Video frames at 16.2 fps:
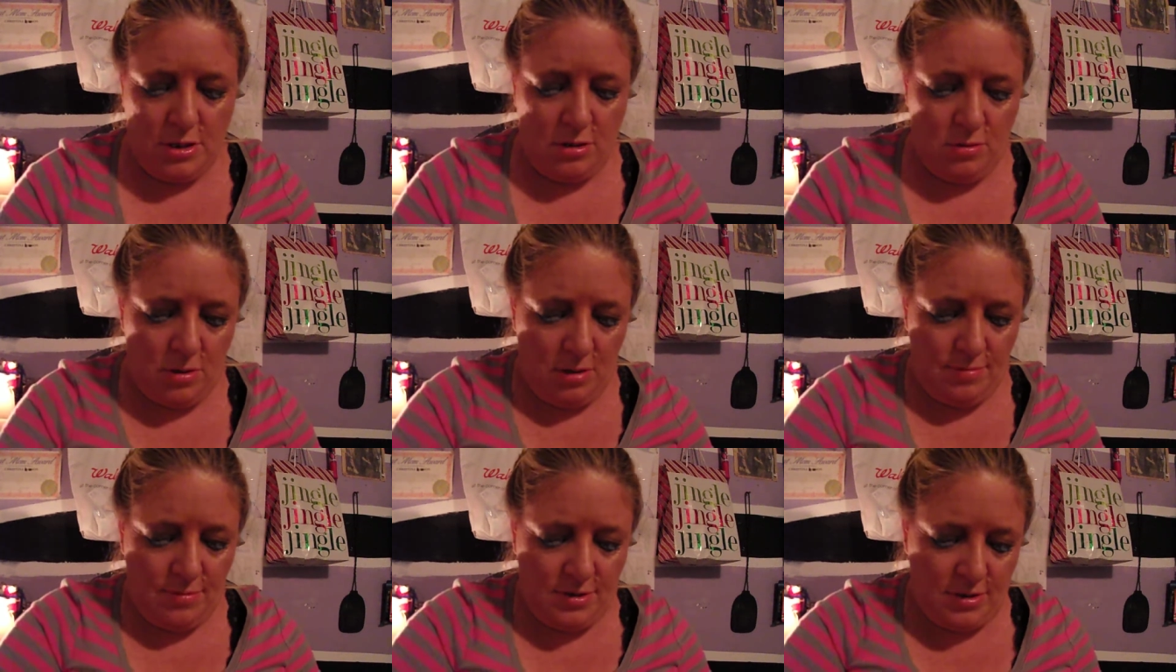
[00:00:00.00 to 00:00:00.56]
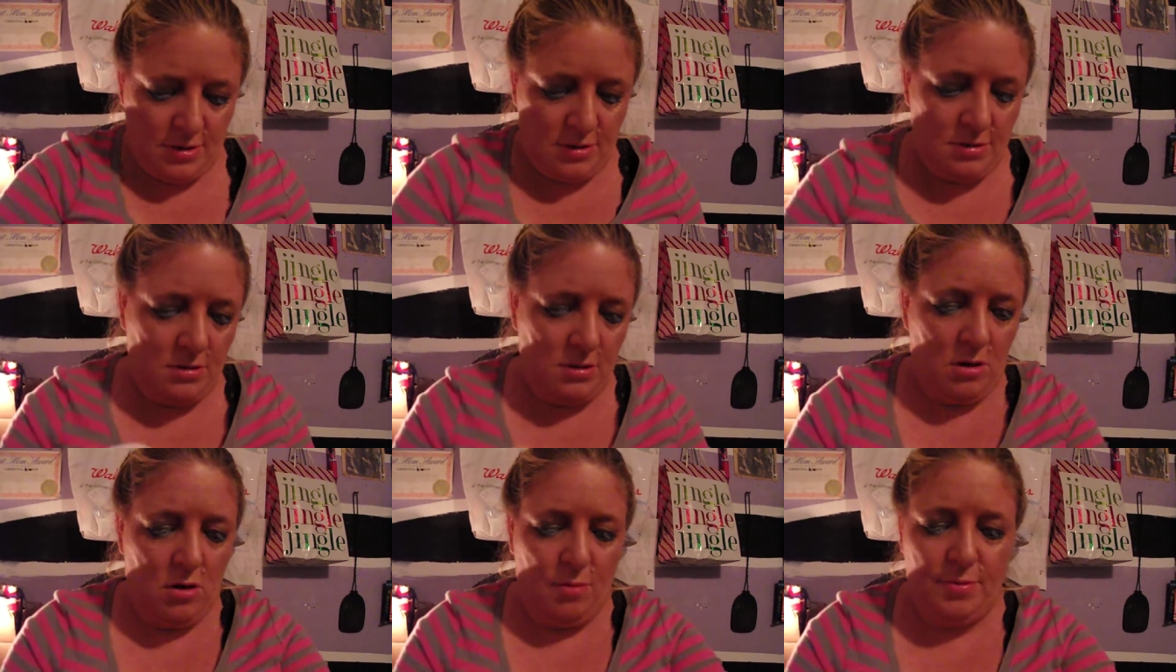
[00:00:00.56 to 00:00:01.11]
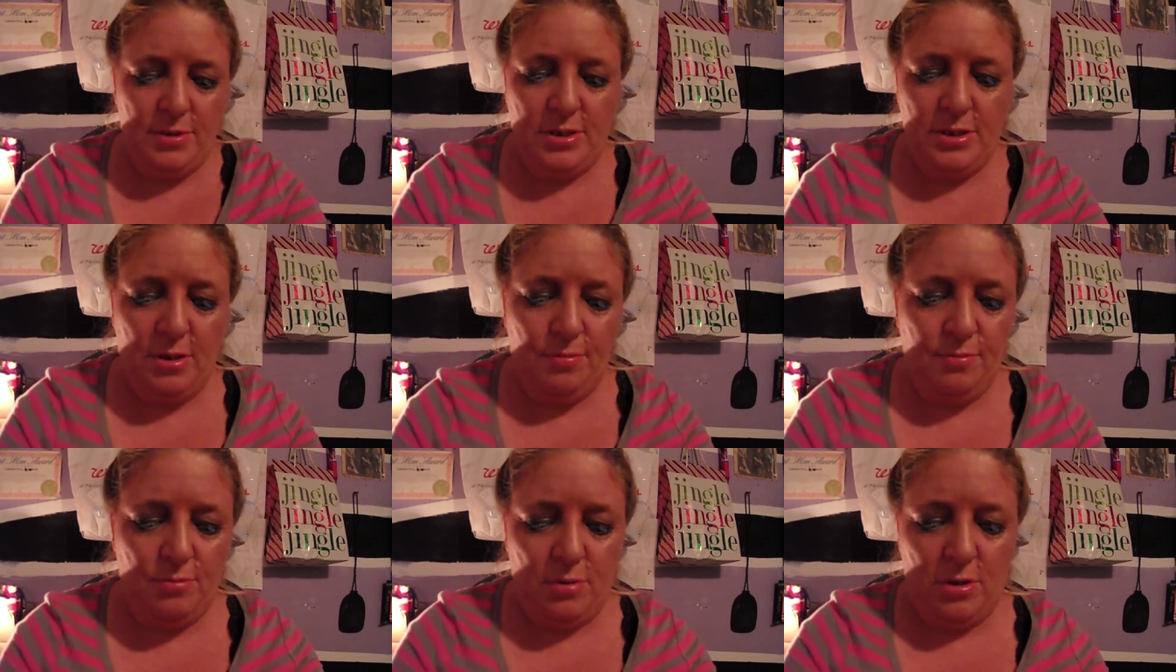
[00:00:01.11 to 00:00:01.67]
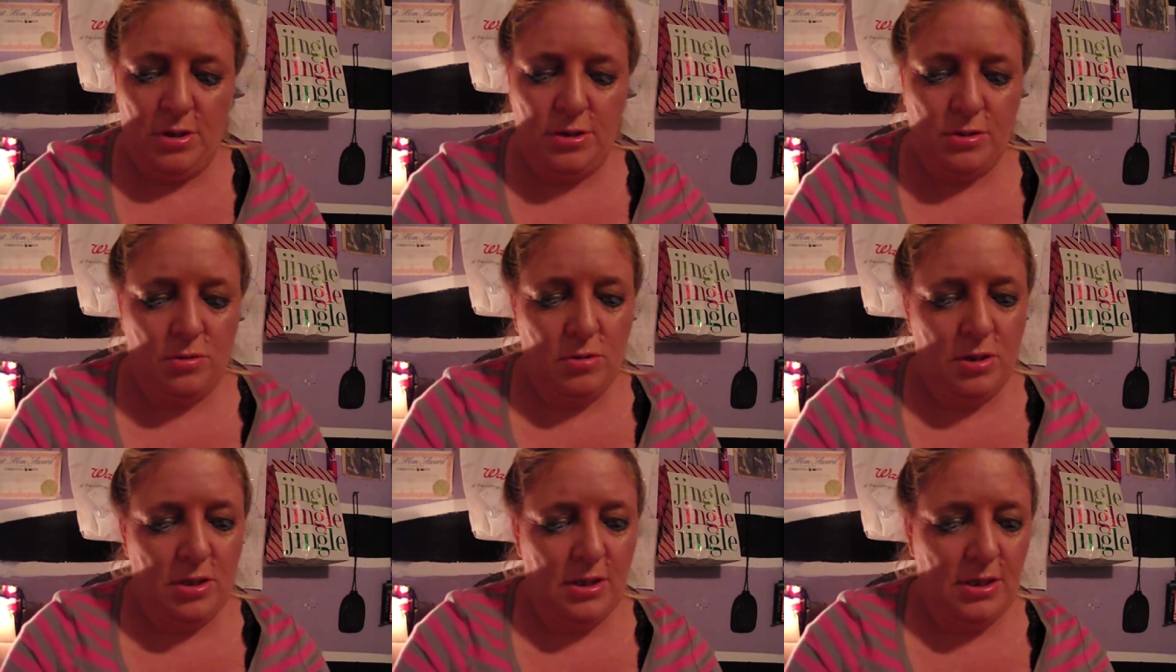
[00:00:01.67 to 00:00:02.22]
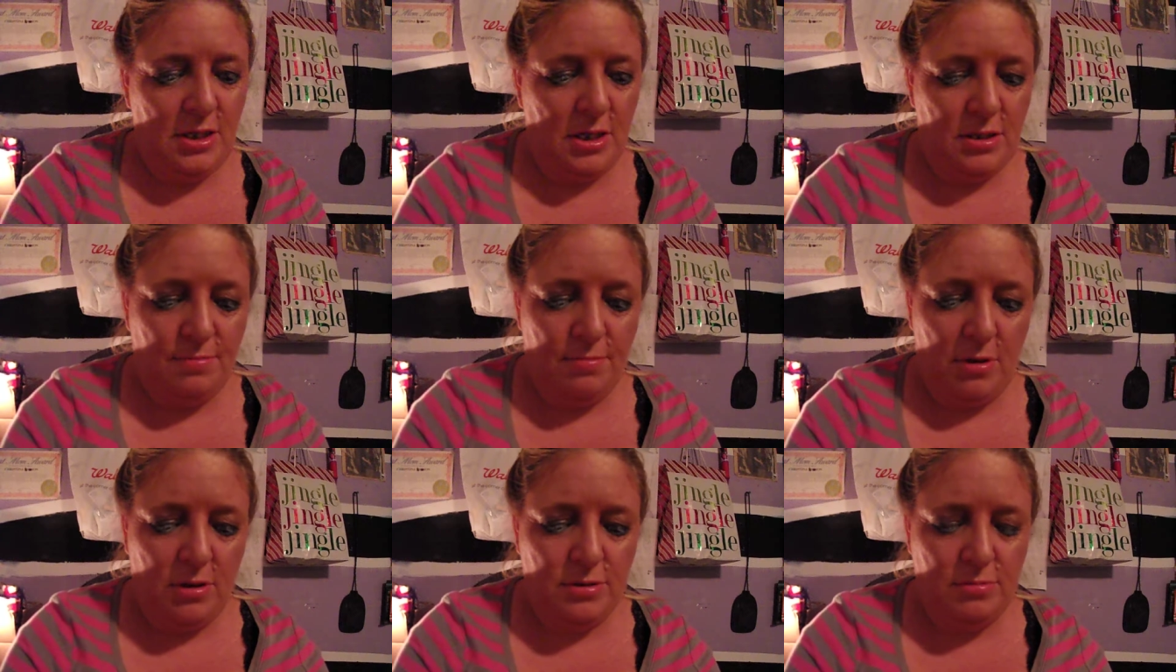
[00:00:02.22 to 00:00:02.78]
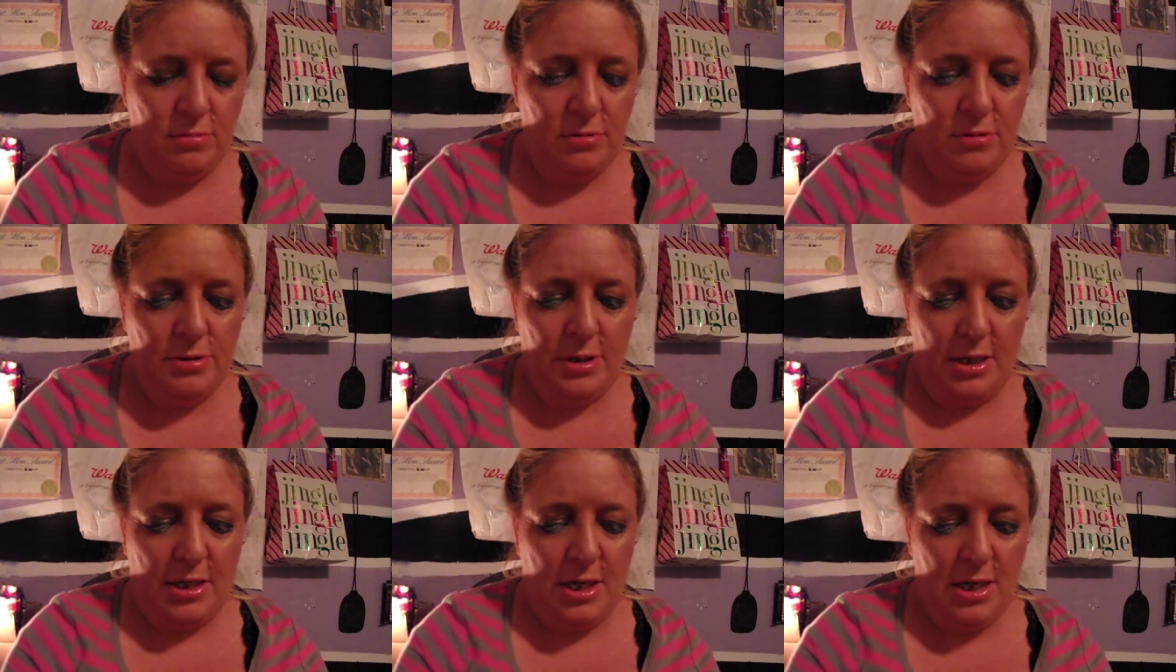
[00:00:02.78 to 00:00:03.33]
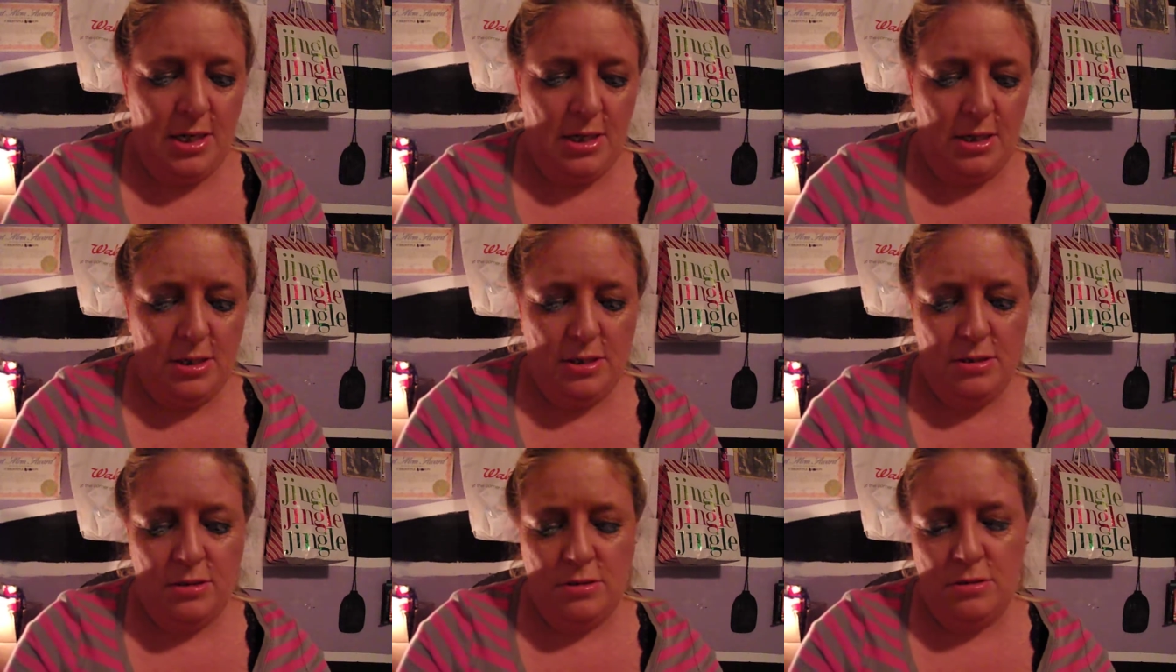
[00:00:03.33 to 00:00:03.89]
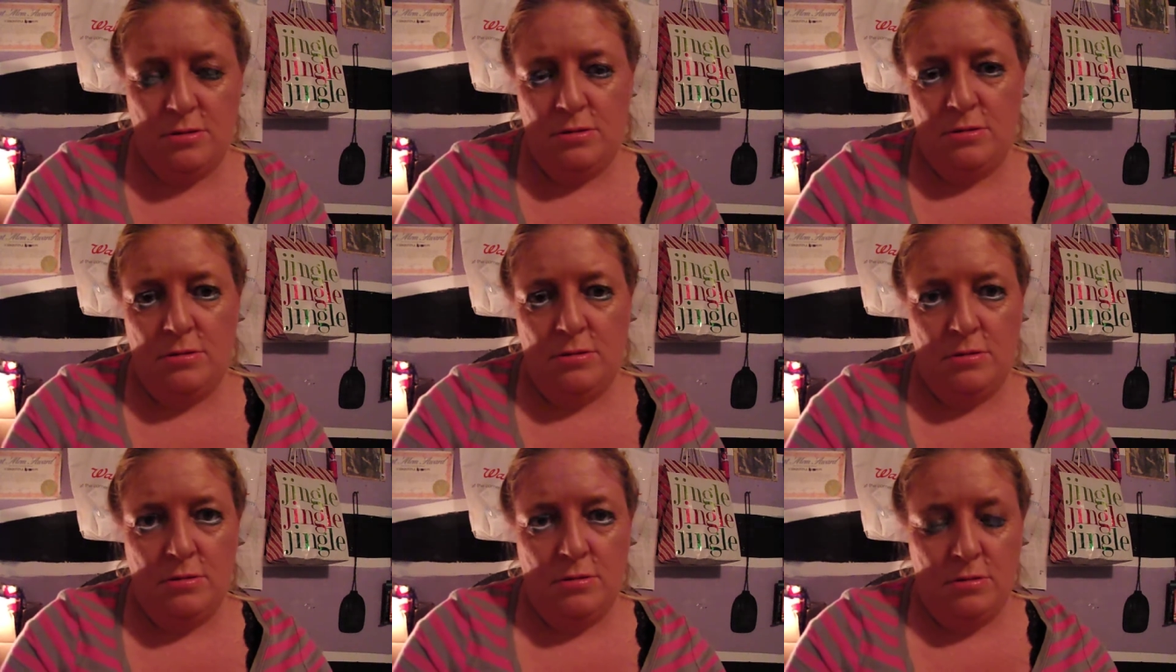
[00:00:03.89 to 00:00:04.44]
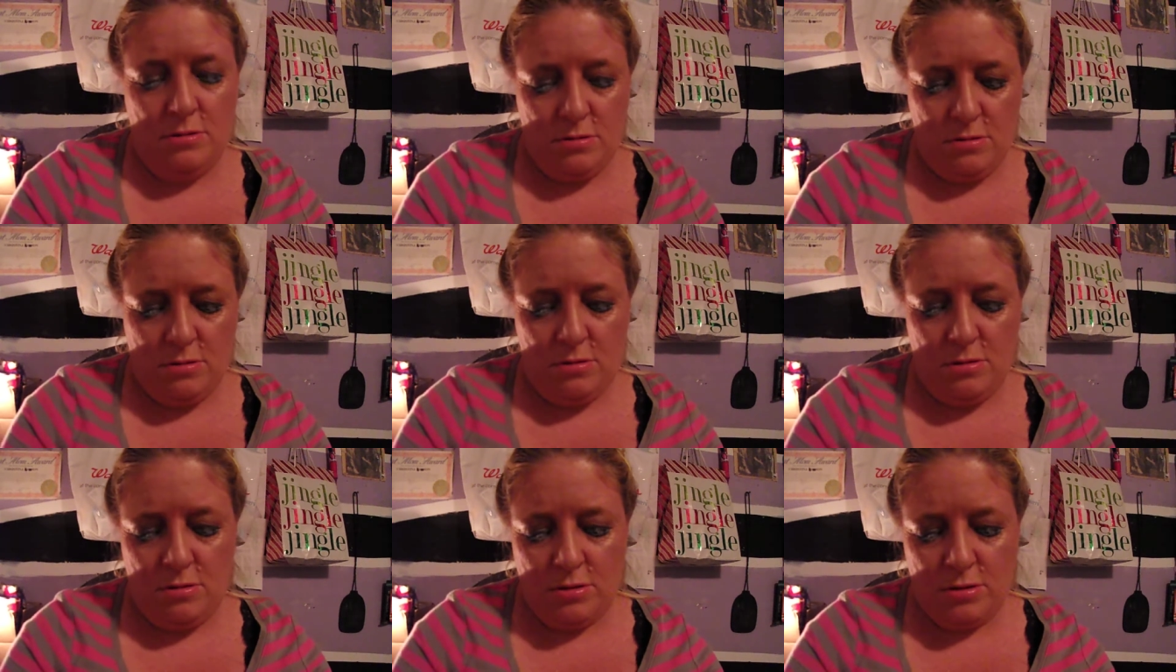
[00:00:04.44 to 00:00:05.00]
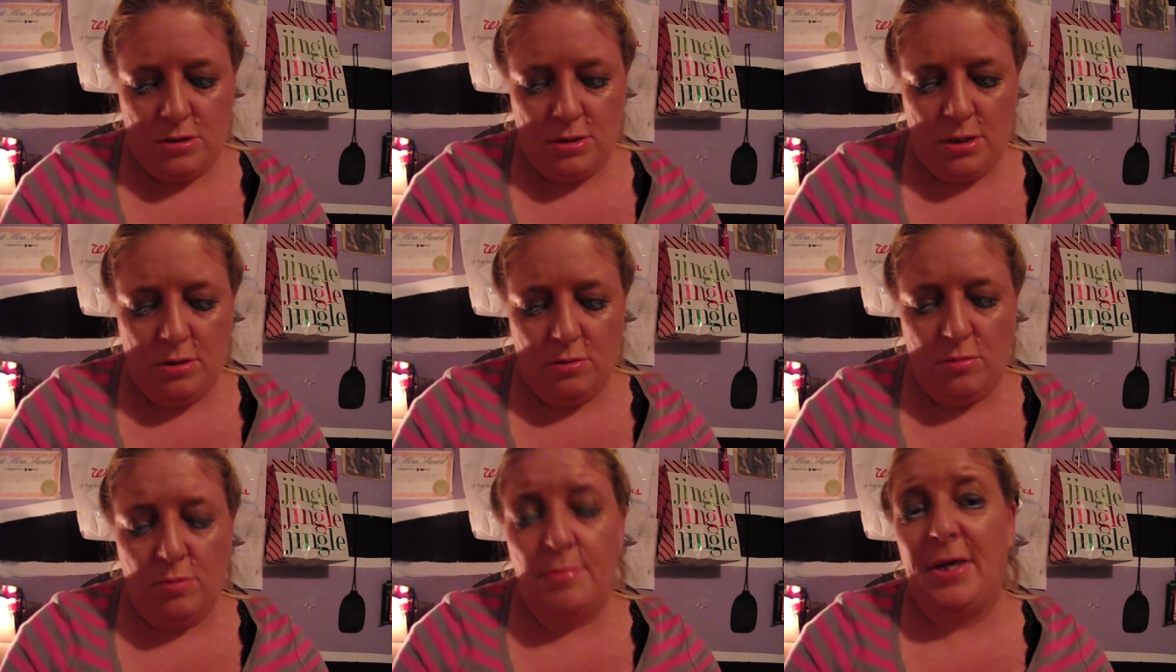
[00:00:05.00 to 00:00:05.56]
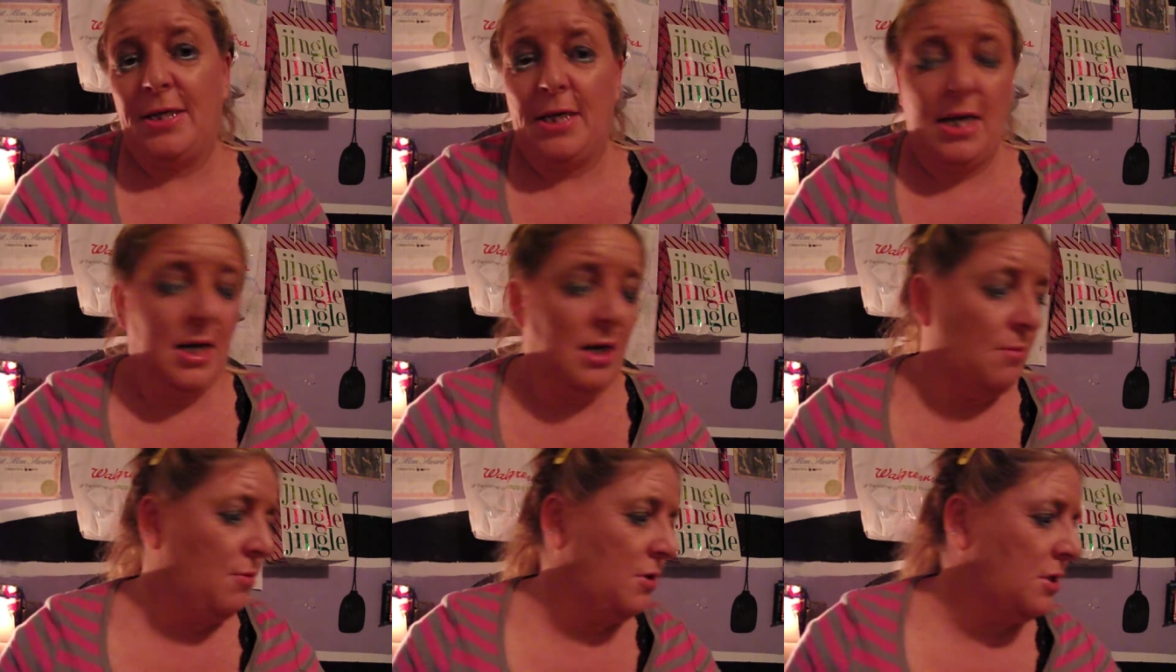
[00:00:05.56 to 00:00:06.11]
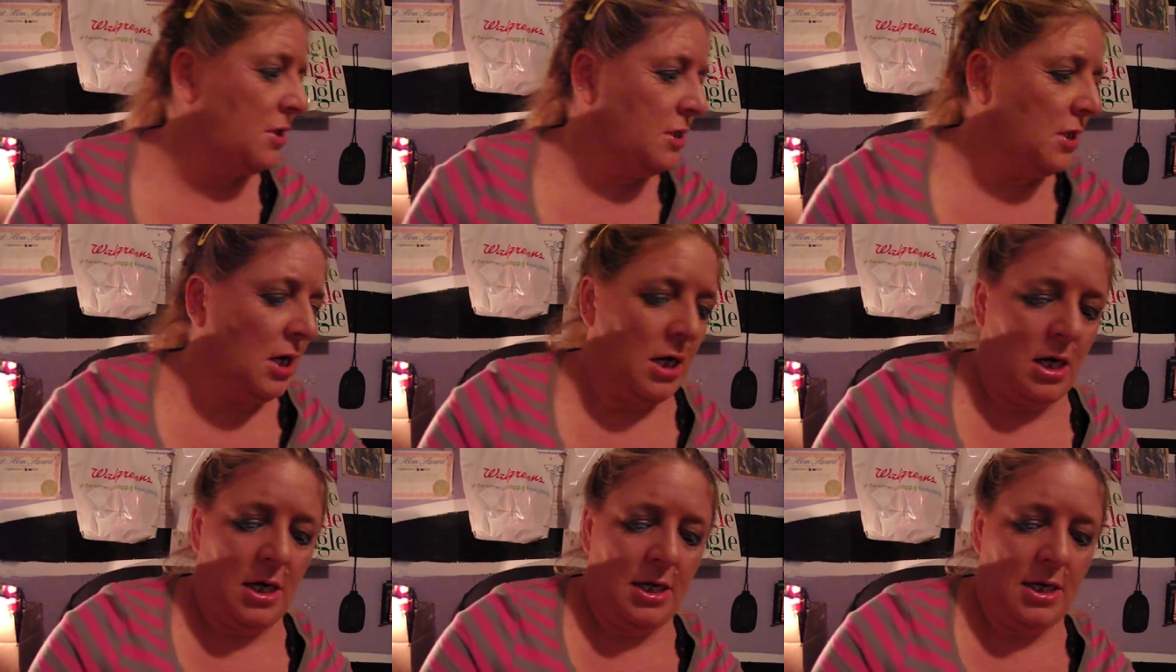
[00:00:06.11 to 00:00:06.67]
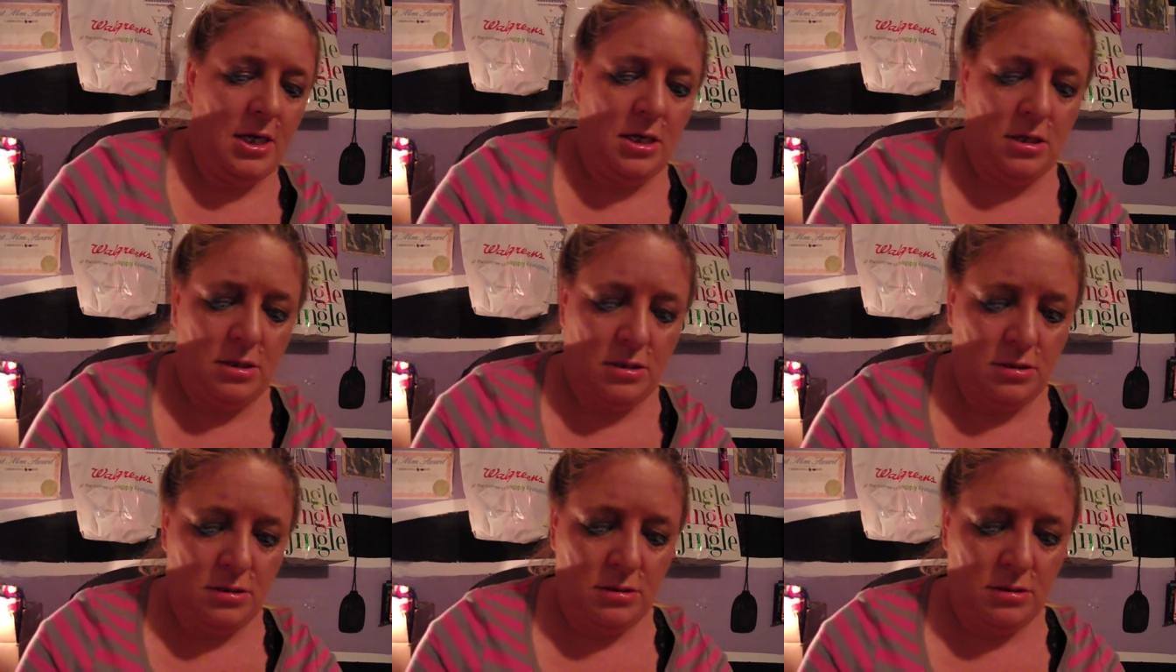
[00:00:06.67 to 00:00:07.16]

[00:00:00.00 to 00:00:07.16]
So I'm going to open these up as quickly as possible as I can. I don't want my camera to die.